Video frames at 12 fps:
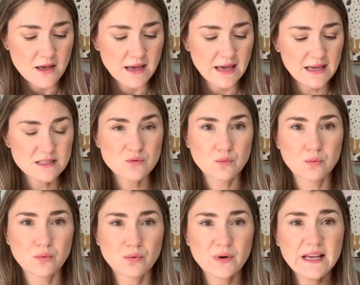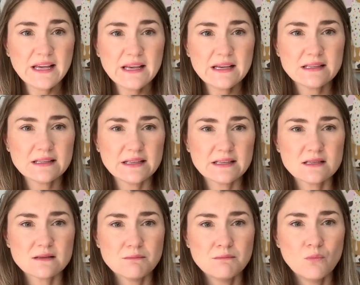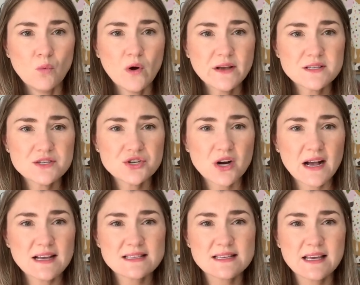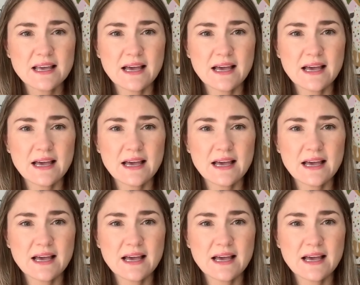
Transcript: It's really moisturizing